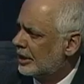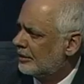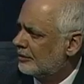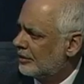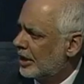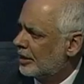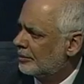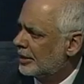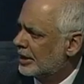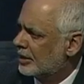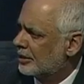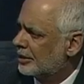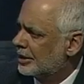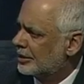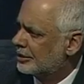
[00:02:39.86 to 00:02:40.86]
environmental
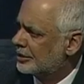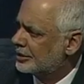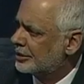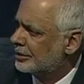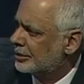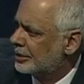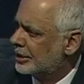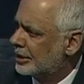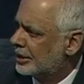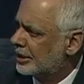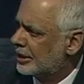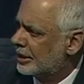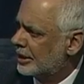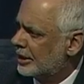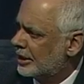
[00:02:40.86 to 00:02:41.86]
learning. Could you
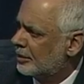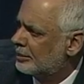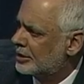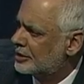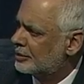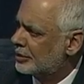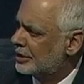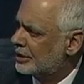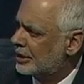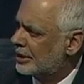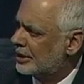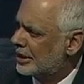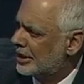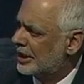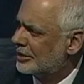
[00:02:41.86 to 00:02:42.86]
help us with
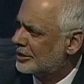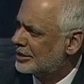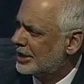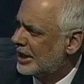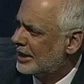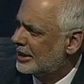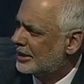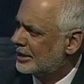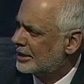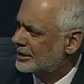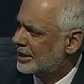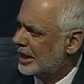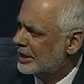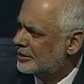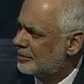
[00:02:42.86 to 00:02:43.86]
an understanding of this
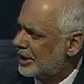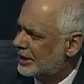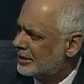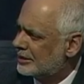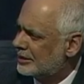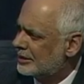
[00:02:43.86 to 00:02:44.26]
aspect?